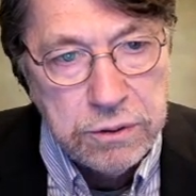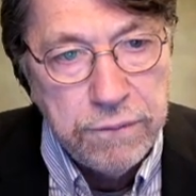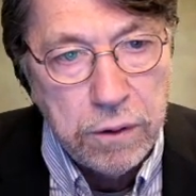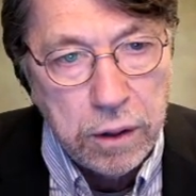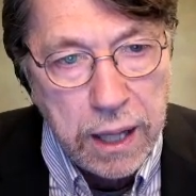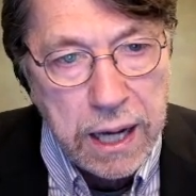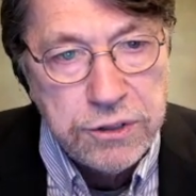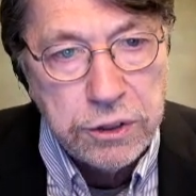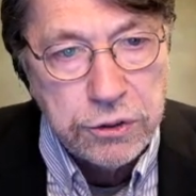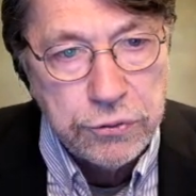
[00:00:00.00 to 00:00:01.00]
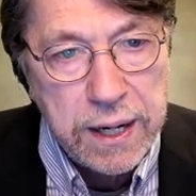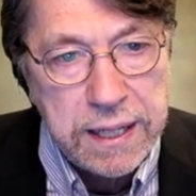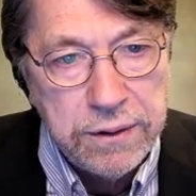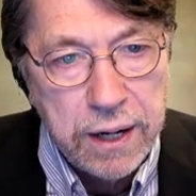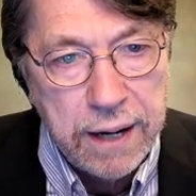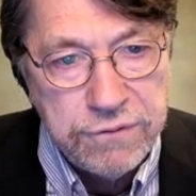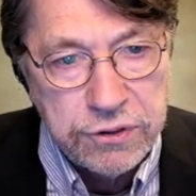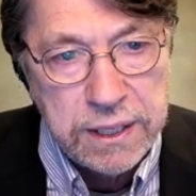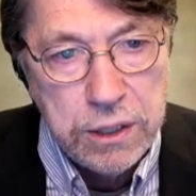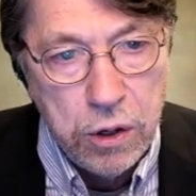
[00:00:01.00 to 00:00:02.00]
Logic training that I've
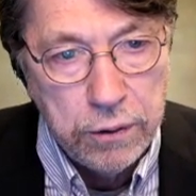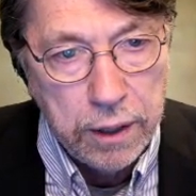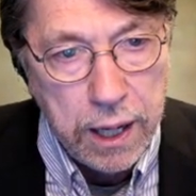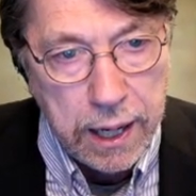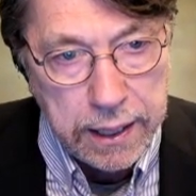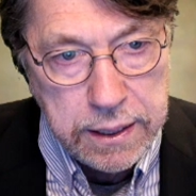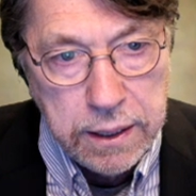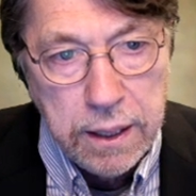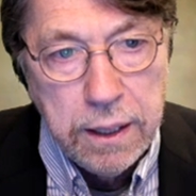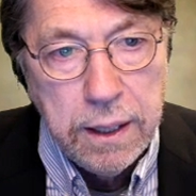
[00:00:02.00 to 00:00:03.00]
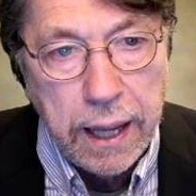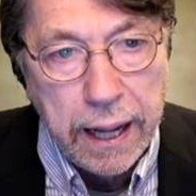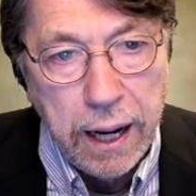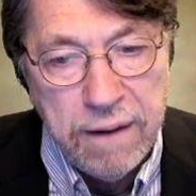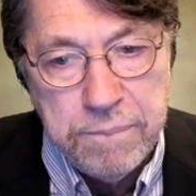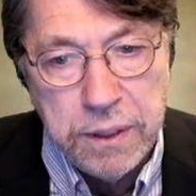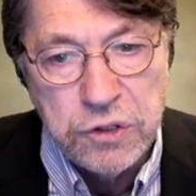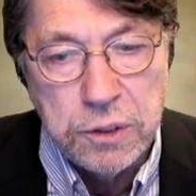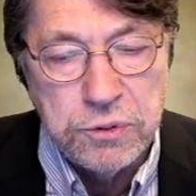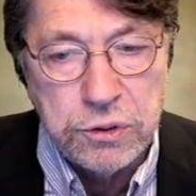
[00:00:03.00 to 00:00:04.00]
seen online. And I've been a
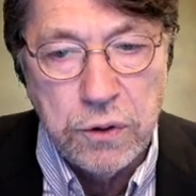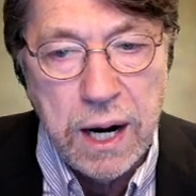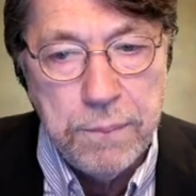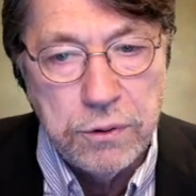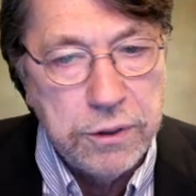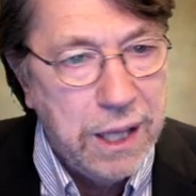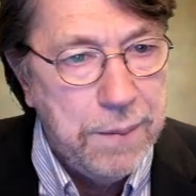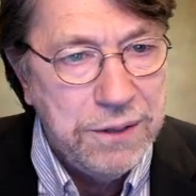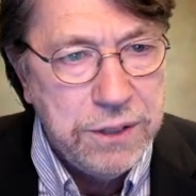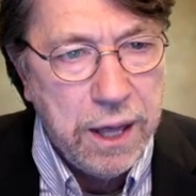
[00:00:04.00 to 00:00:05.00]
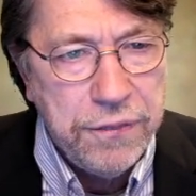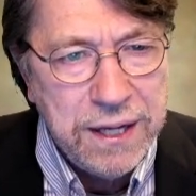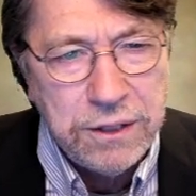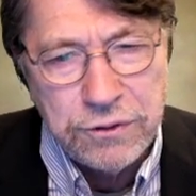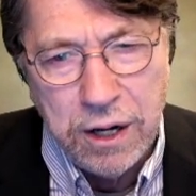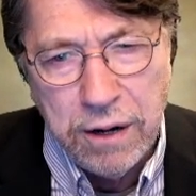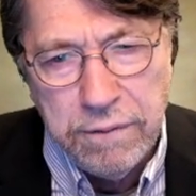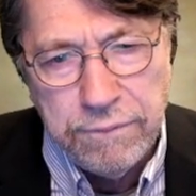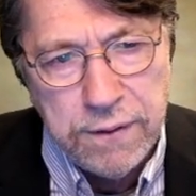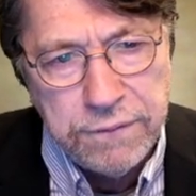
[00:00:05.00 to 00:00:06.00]
subscriber to them. I think it's
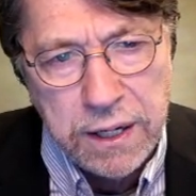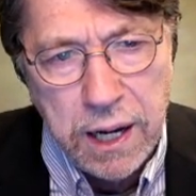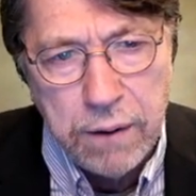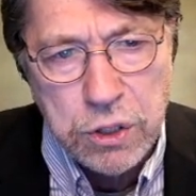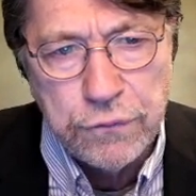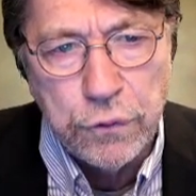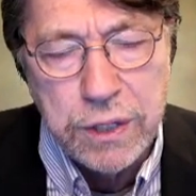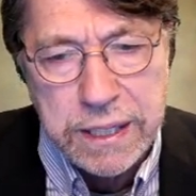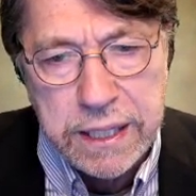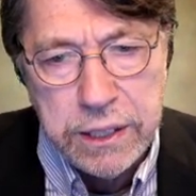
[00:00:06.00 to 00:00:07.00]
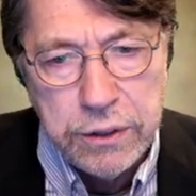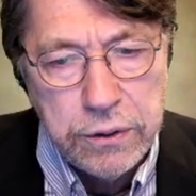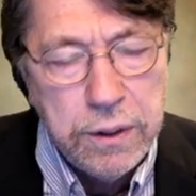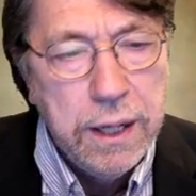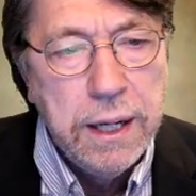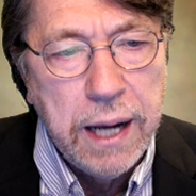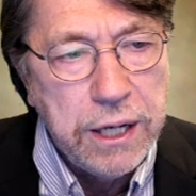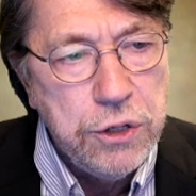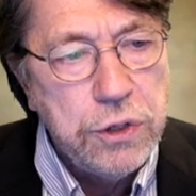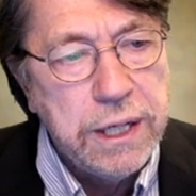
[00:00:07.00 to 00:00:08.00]
$150 for a year,
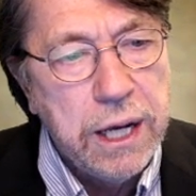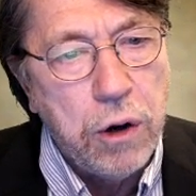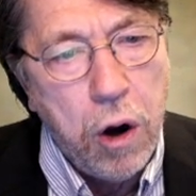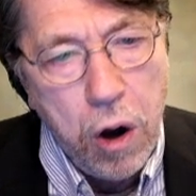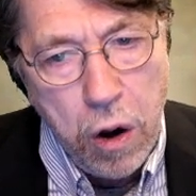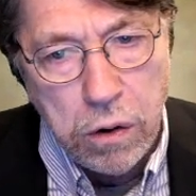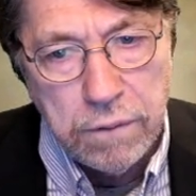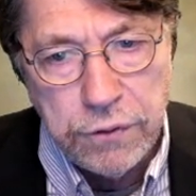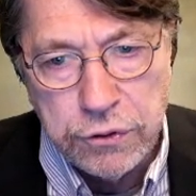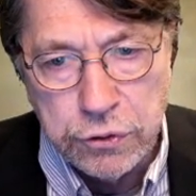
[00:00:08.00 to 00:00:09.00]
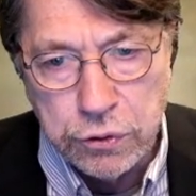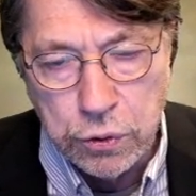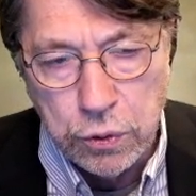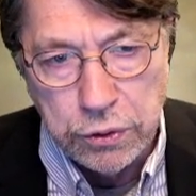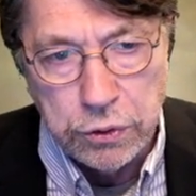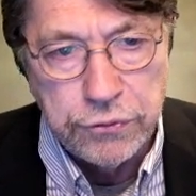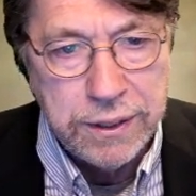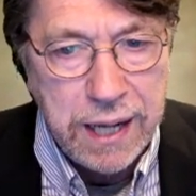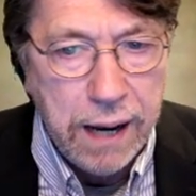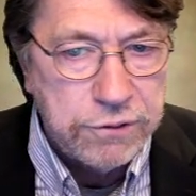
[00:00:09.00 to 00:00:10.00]
and you can get all of their tutorials.
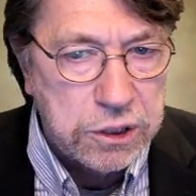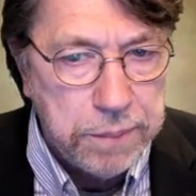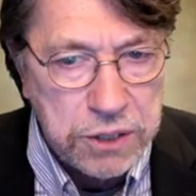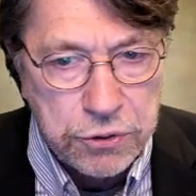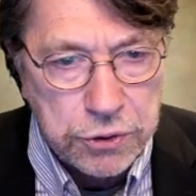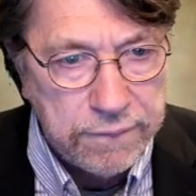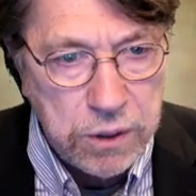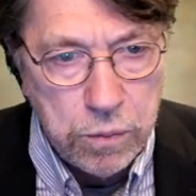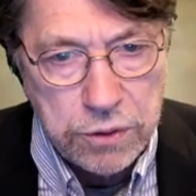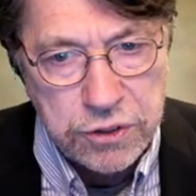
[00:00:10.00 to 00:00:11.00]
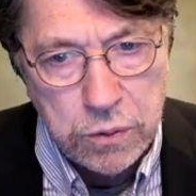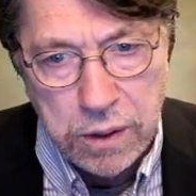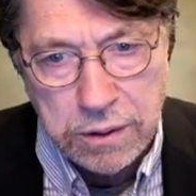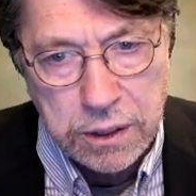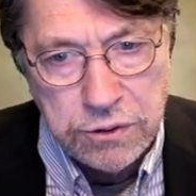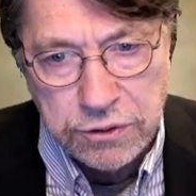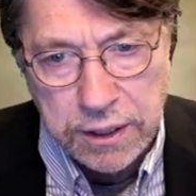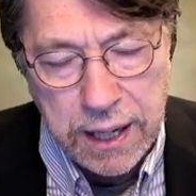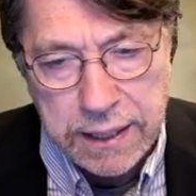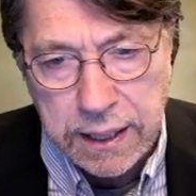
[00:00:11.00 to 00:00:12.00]
They have specials every once in a while. It goes to
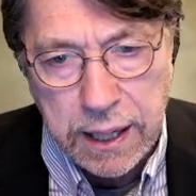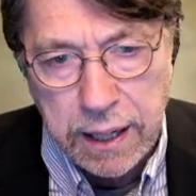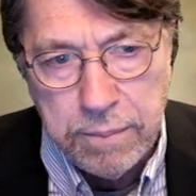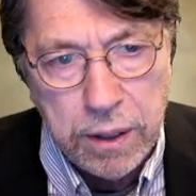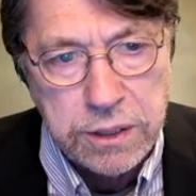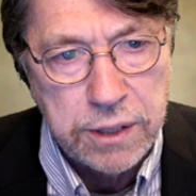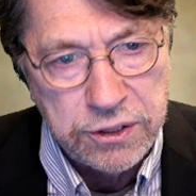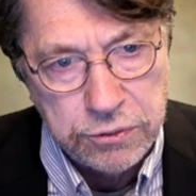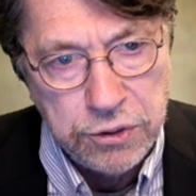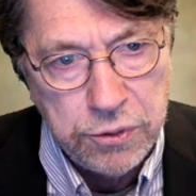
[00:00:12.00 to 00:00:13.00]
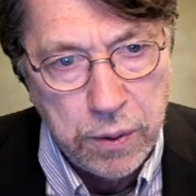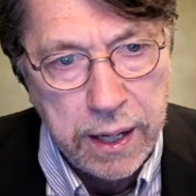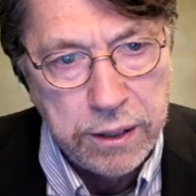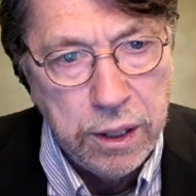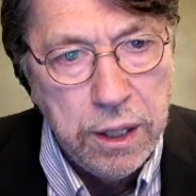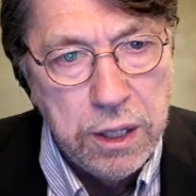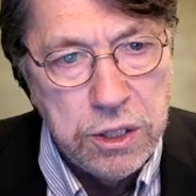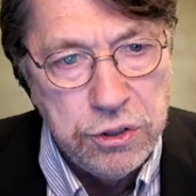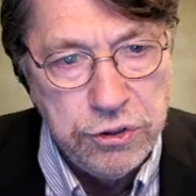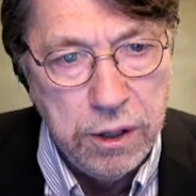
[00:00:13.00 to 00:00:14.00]
$99. That's usually when I
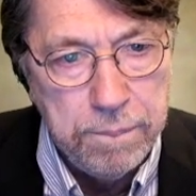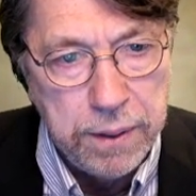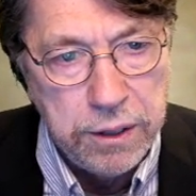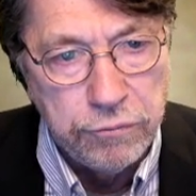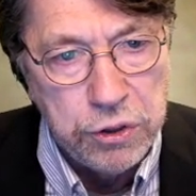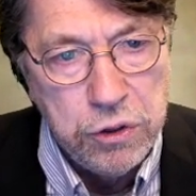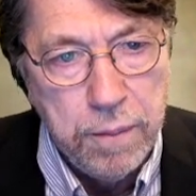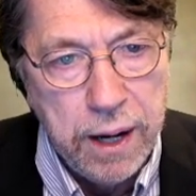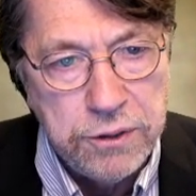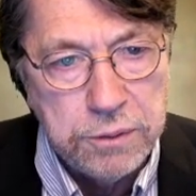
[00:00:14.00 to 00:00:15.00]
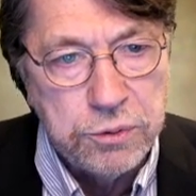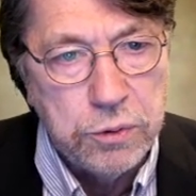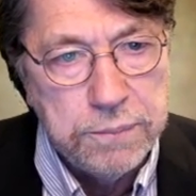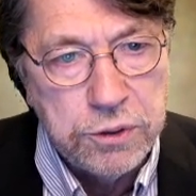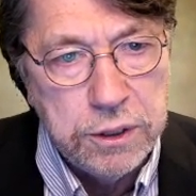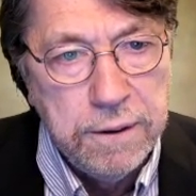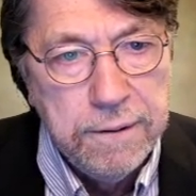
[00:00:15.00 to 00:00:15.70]
jump in and renew my subscription.